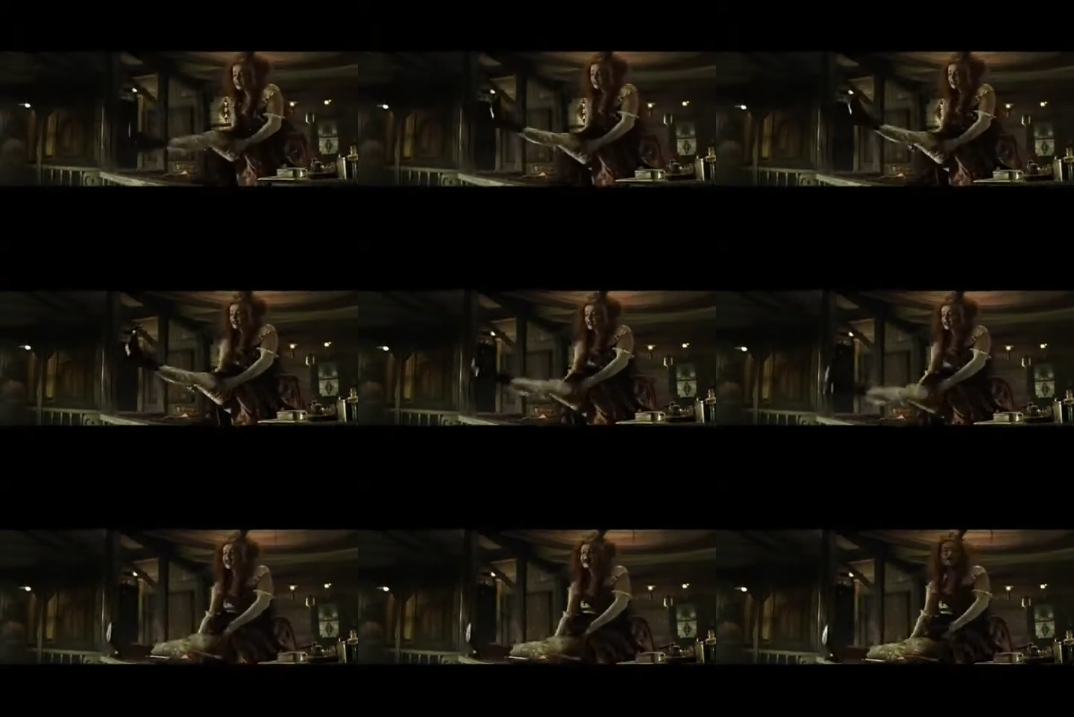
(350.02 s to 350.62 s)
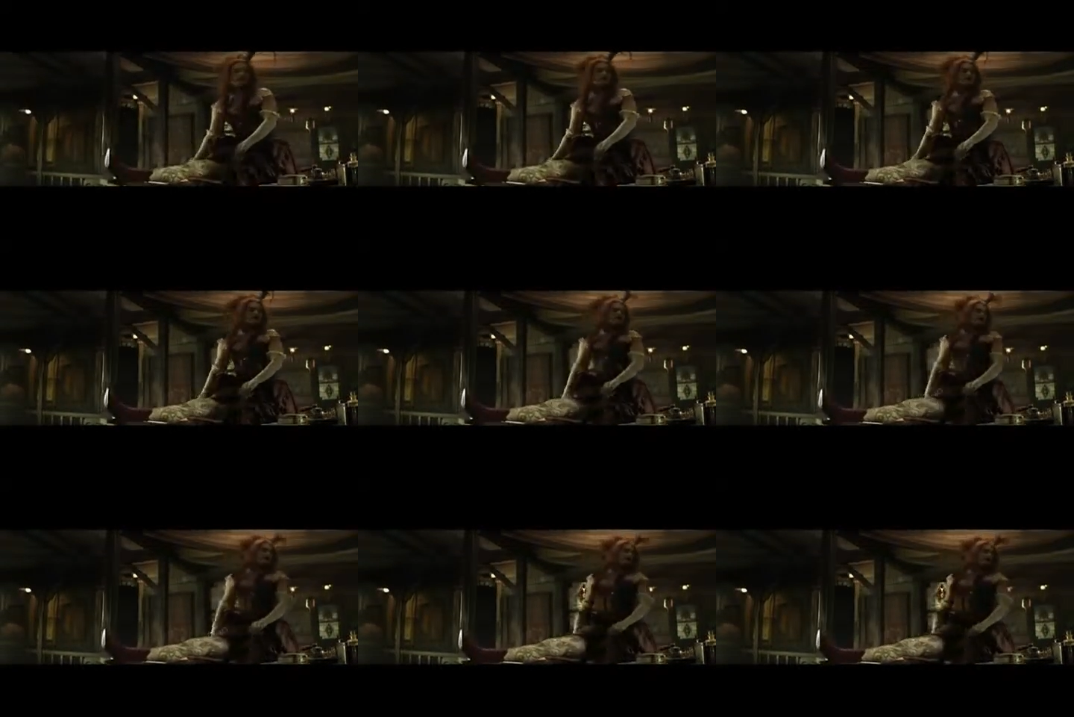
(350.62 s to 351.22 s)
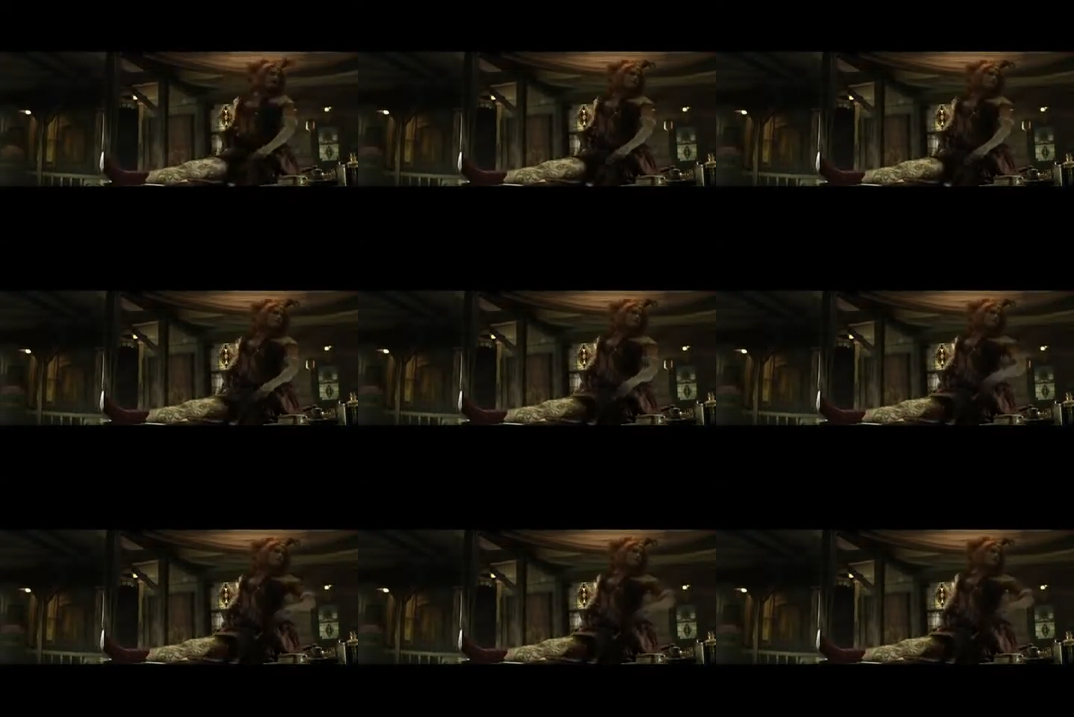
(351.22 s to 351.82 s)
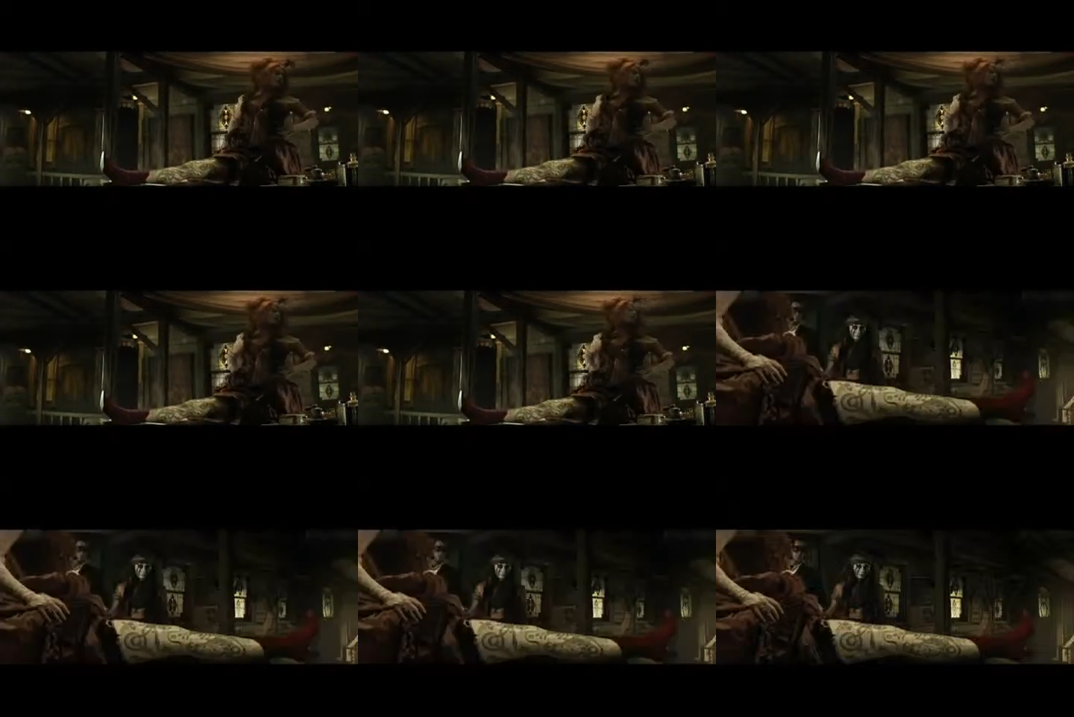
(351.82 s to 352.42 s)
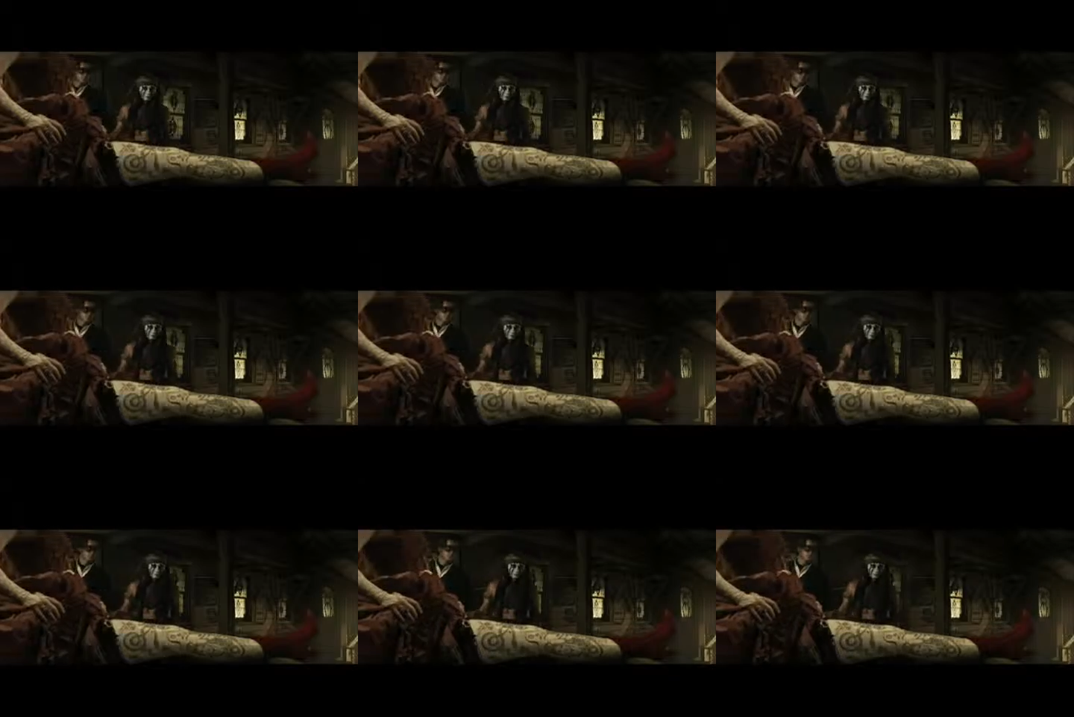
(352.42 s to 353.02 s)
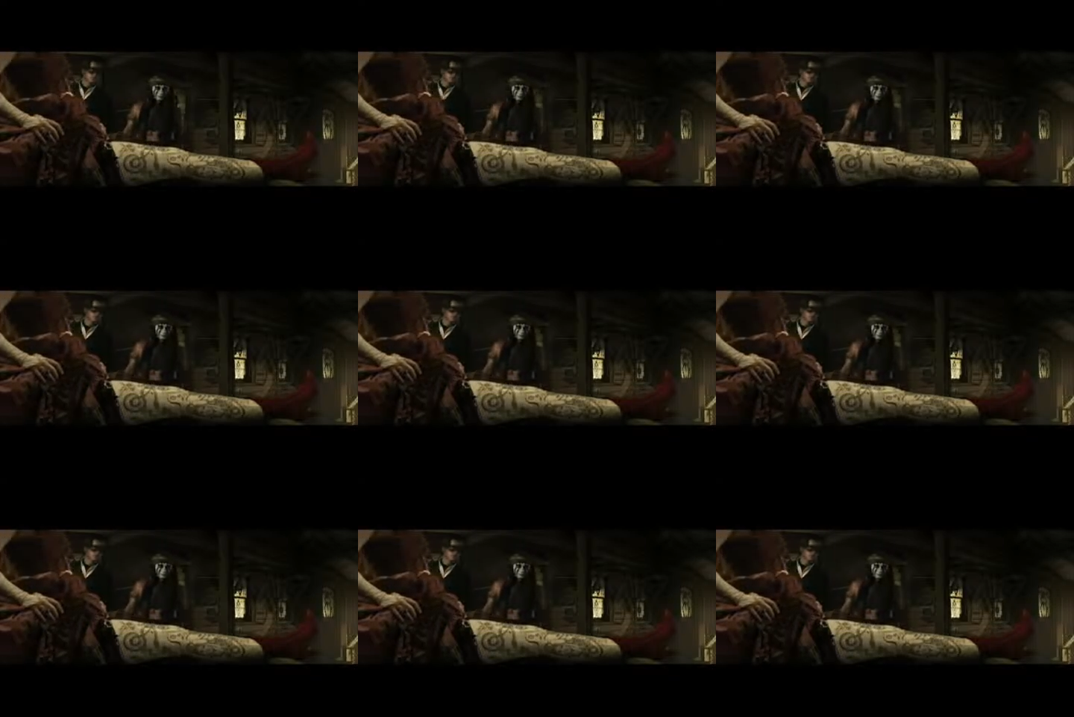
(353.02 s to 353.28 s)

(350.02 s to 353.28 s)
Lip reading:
Nobody's mouth can be seen.